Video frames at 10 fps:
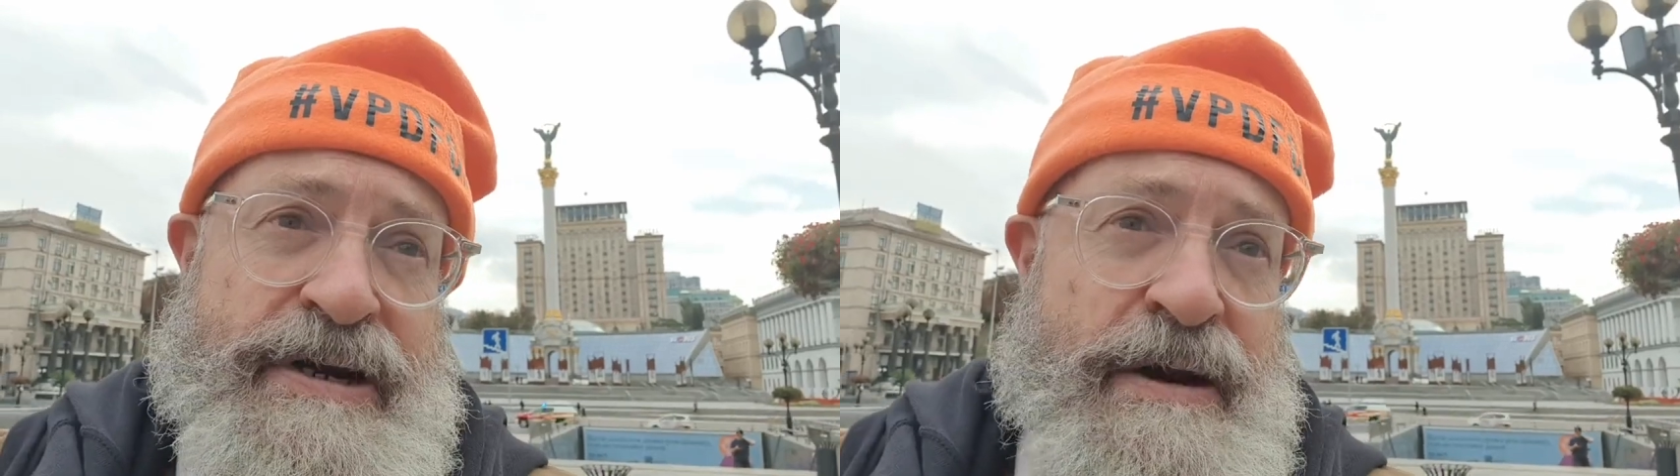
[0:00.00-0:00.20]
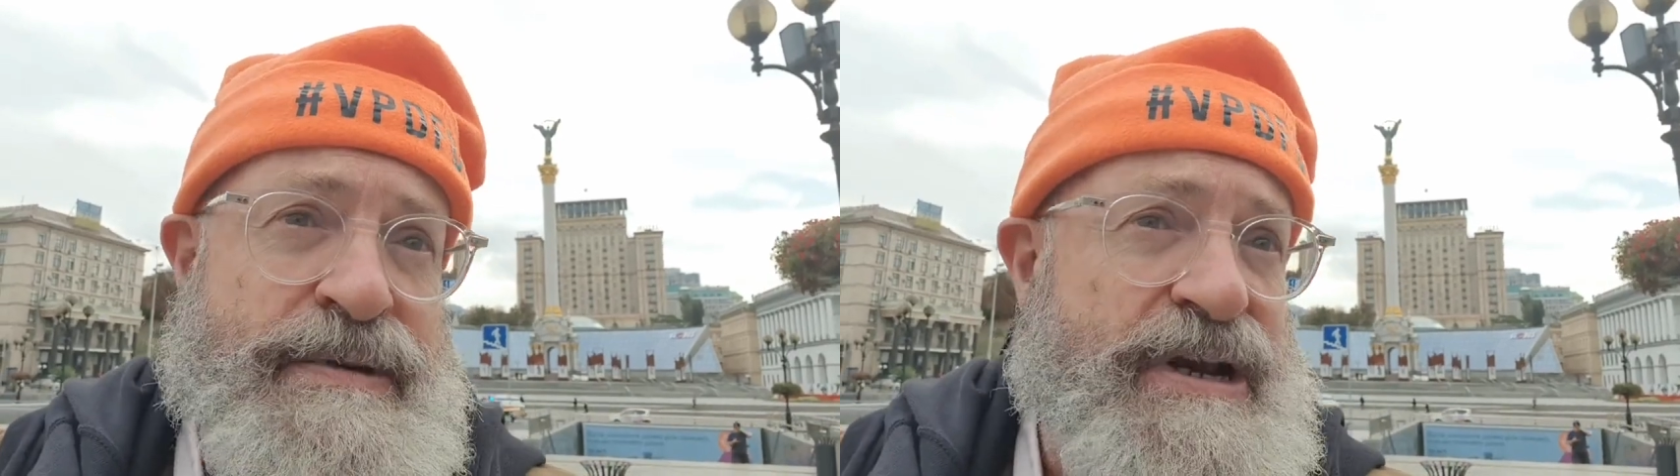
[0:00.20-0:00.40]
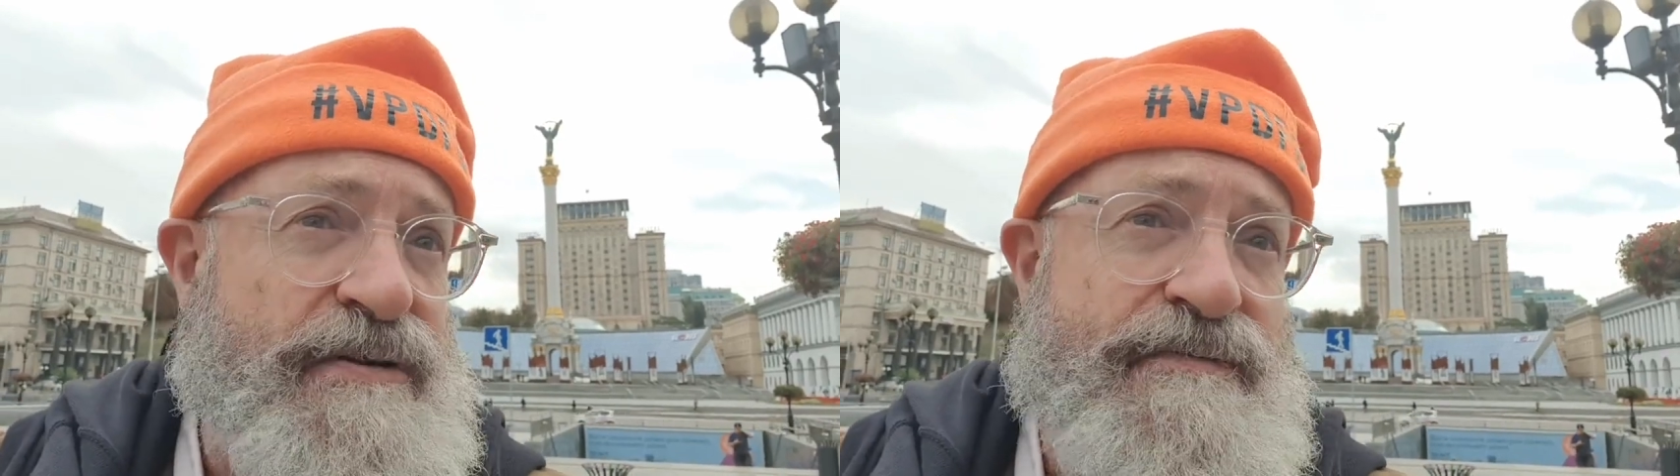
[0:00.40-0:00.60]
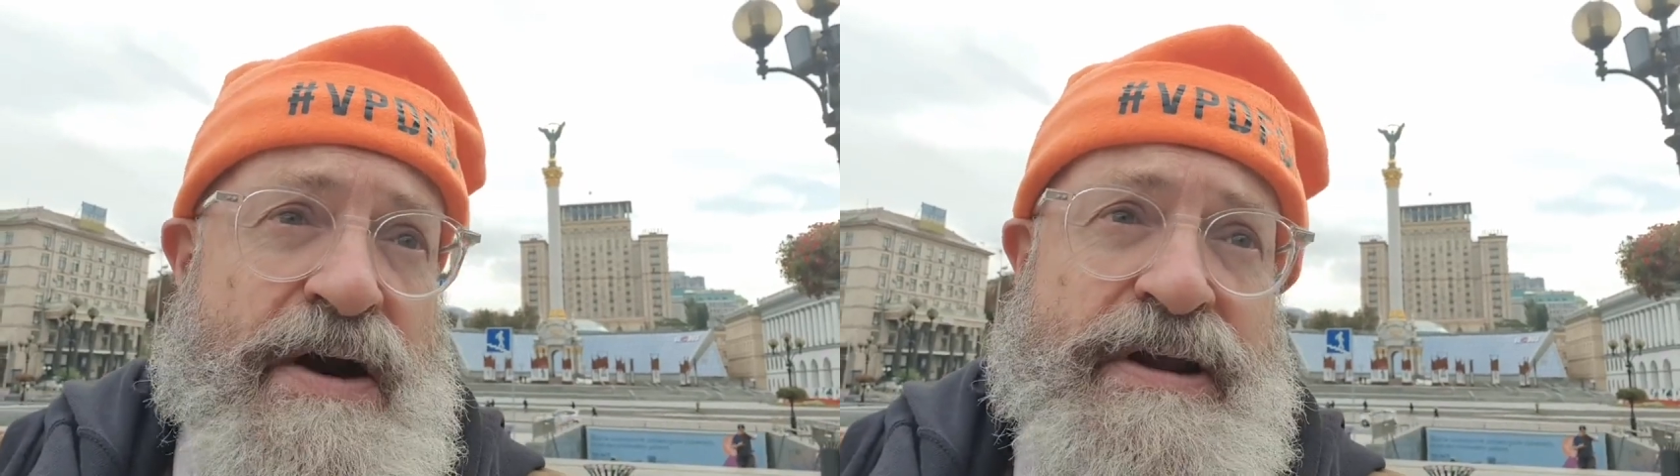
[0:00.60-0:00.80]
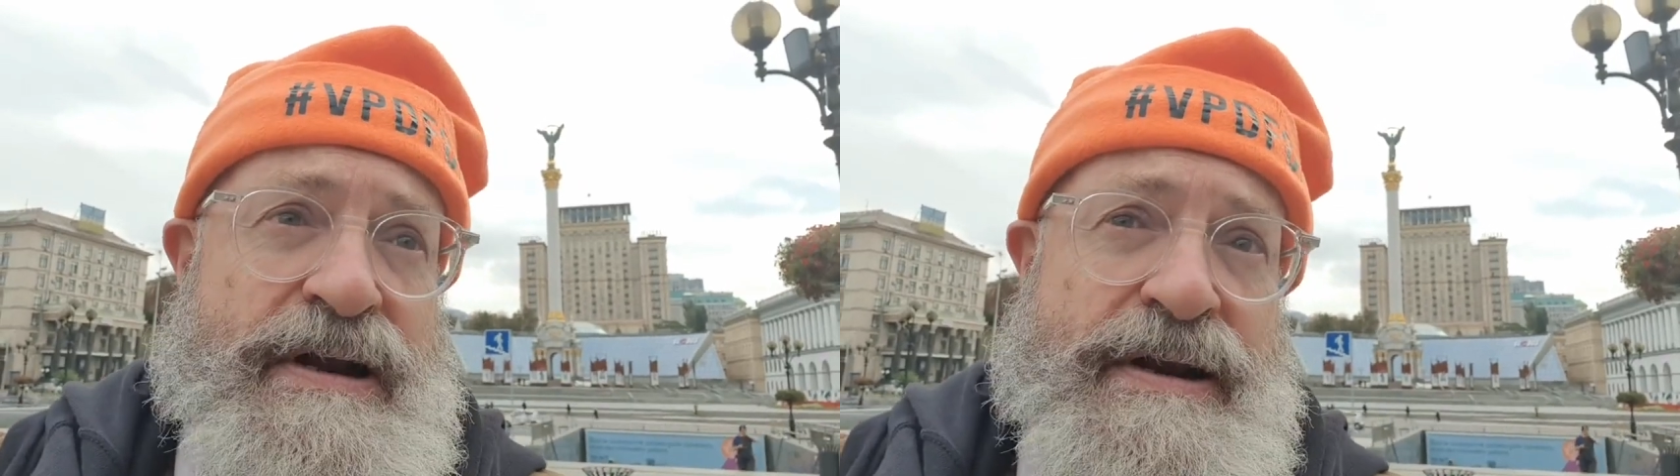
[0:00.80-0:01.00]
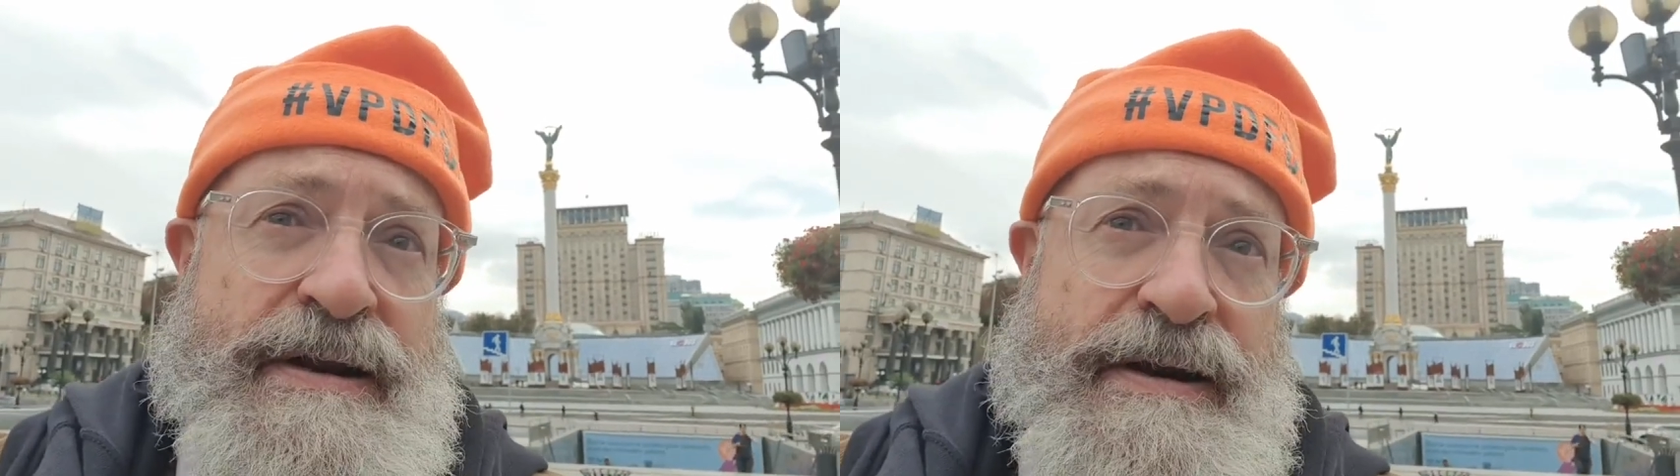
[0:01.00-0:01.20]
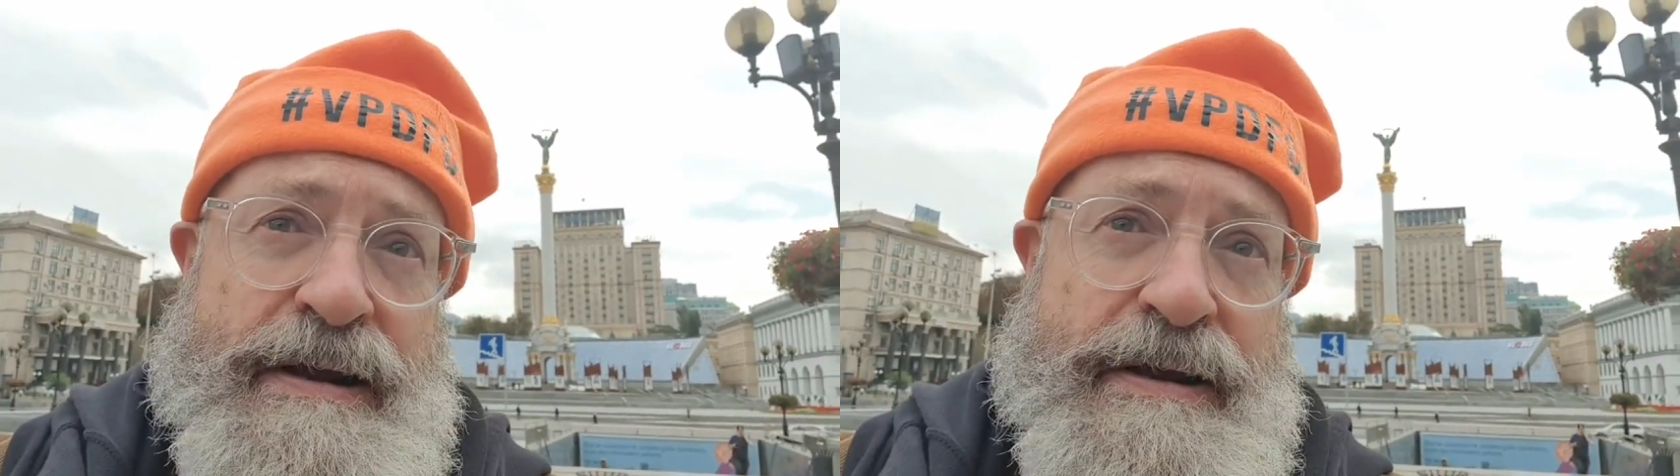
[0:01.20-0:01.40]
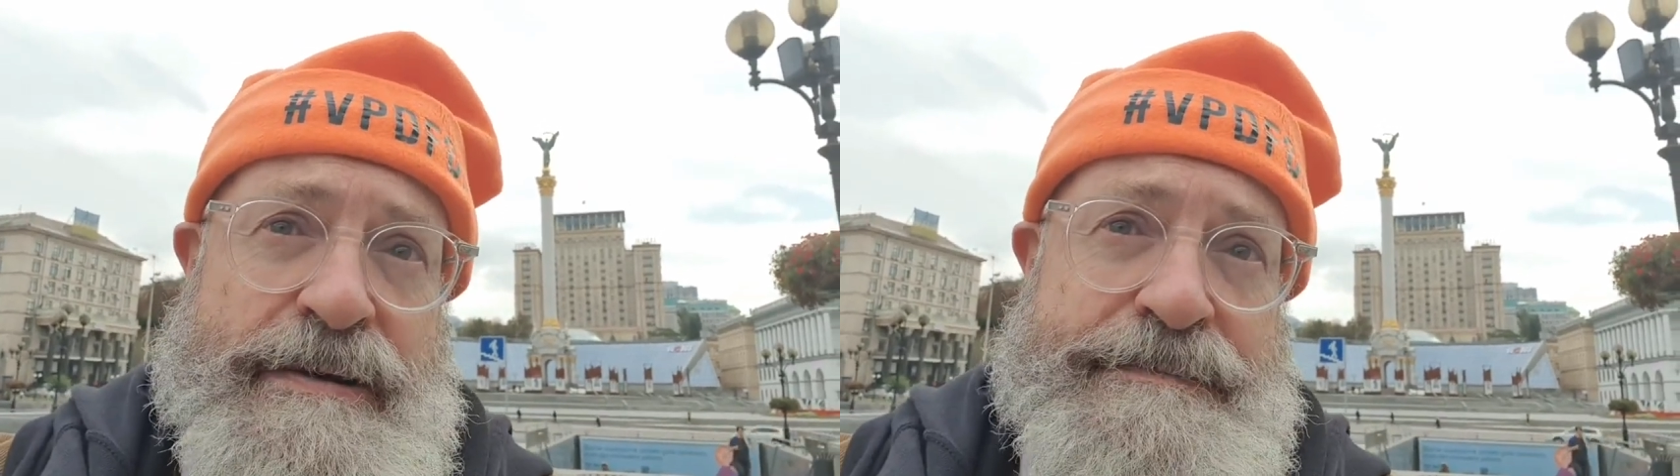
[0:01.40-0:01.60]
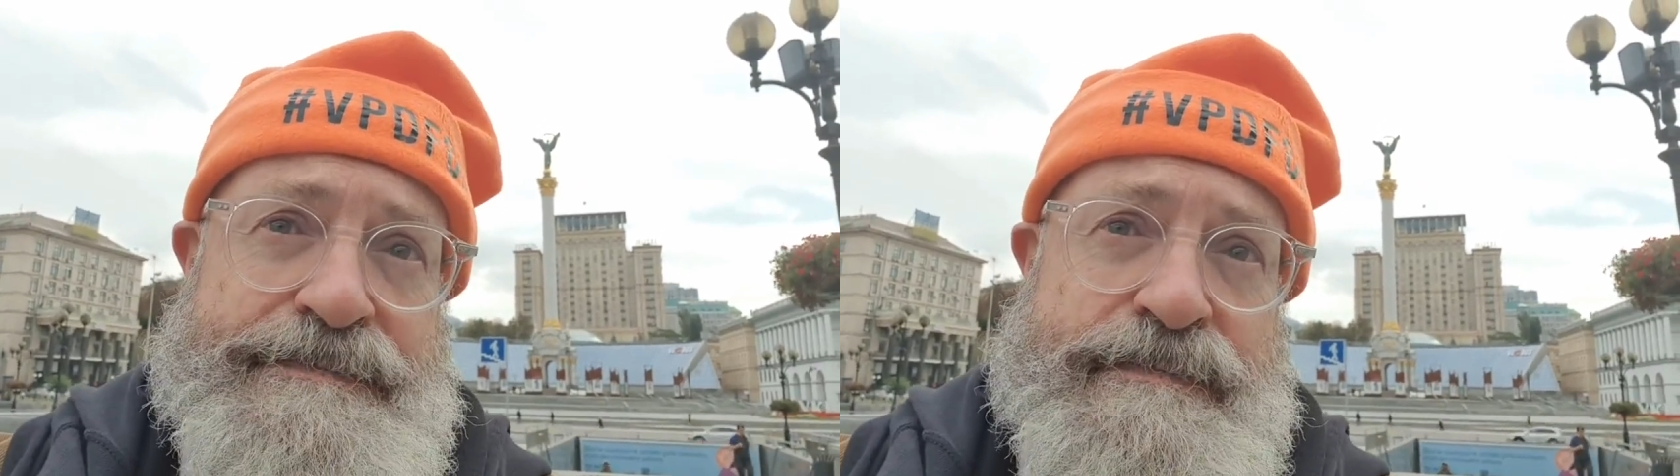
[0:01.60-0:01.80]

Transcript: James said very clearly